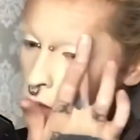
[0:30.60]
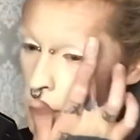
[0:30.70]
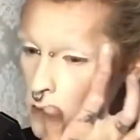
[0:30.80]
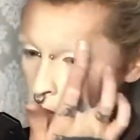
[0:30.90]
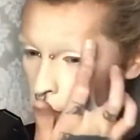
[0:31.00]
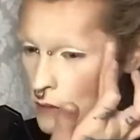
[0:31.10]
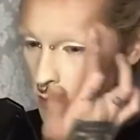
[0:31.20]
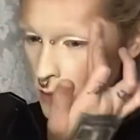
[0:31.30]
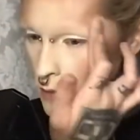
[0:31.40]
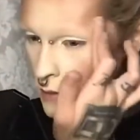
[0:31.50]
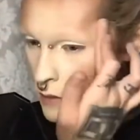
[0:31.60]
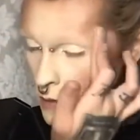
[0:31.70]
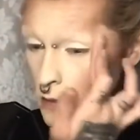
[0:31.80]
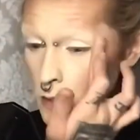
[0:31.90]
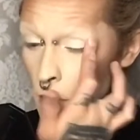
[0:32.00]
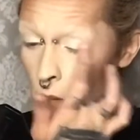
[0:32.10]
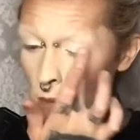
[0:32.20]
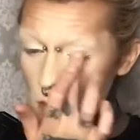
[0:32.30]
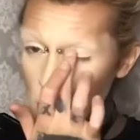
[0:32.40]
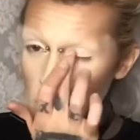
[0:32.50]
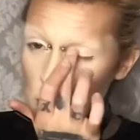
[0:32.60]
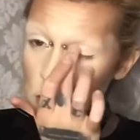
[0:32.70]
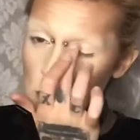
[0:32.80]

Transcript: all over your eyeball. And yes, you can